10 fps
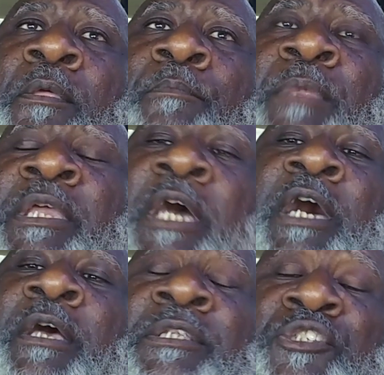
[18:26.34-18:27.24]

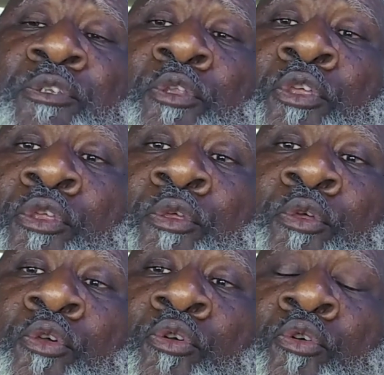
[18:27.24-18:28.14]
because
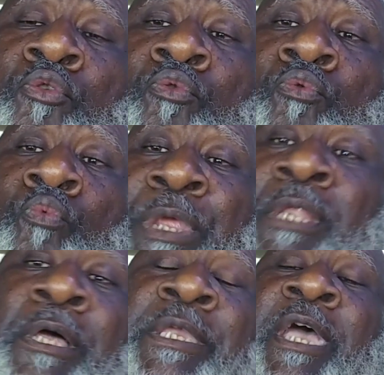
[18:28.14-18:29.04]
we
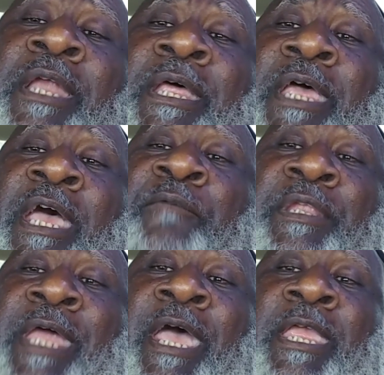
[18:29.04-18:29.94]
look at it every
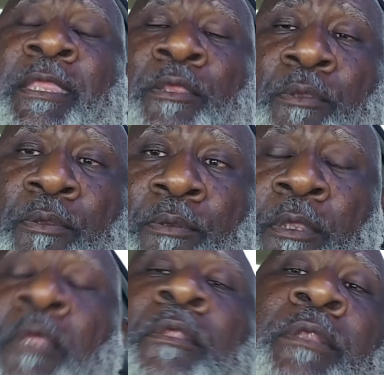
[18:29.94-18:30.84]
day.
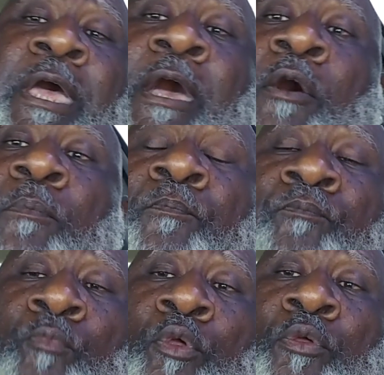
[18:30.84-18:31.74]
Now,
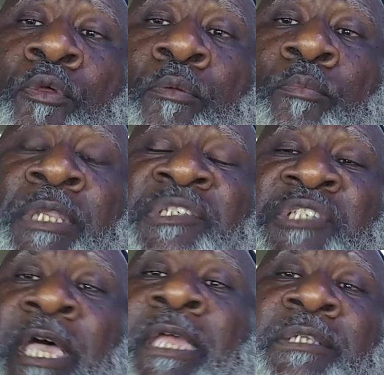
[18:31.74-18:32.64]
the
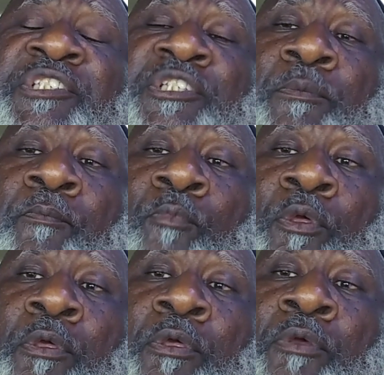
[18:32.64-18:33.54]
saints
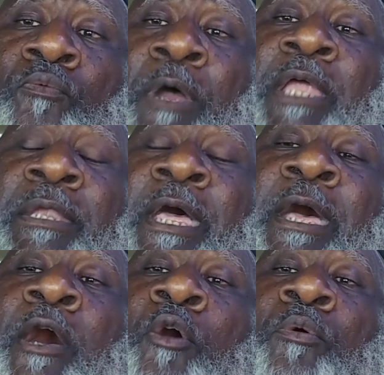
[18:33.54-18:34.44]
right
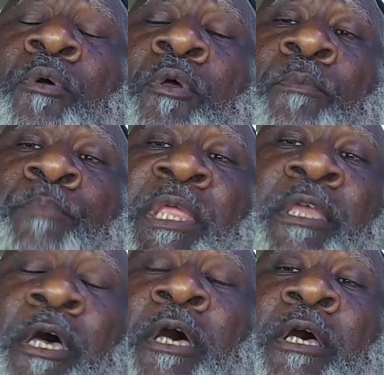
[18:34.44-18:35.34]
now,
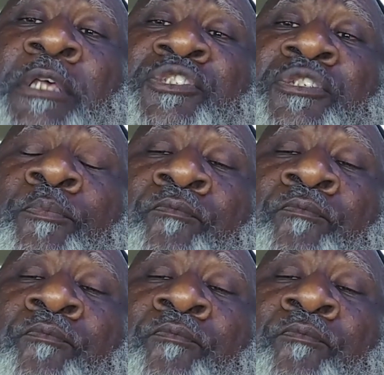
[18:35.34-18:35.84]
because